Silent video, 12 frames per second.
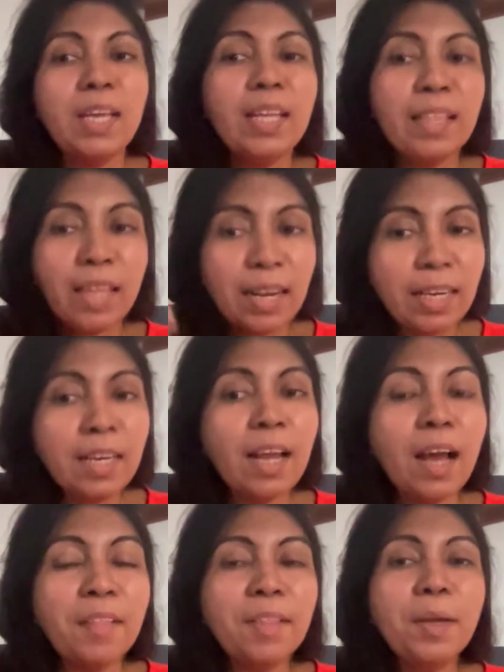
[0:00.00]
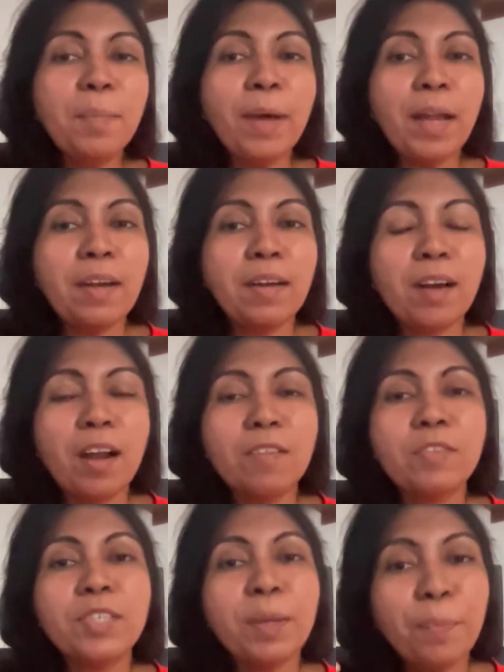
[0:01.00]
Then in other
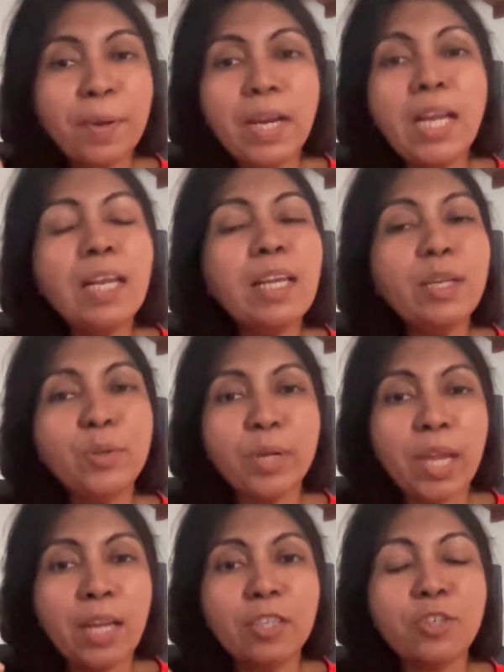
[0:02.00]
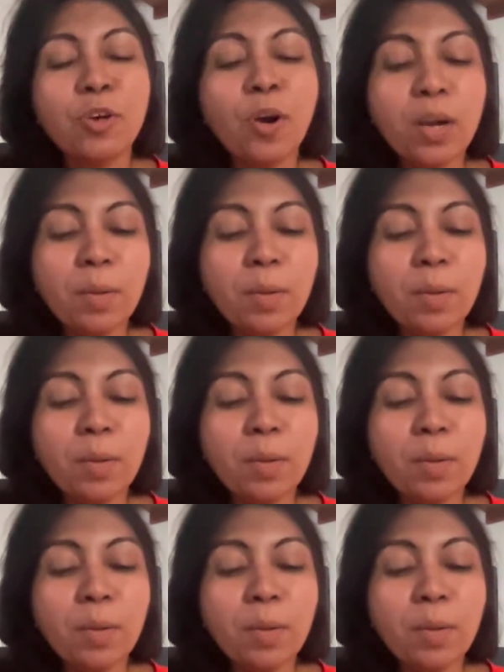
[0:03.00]
paragraphs, separately you can talk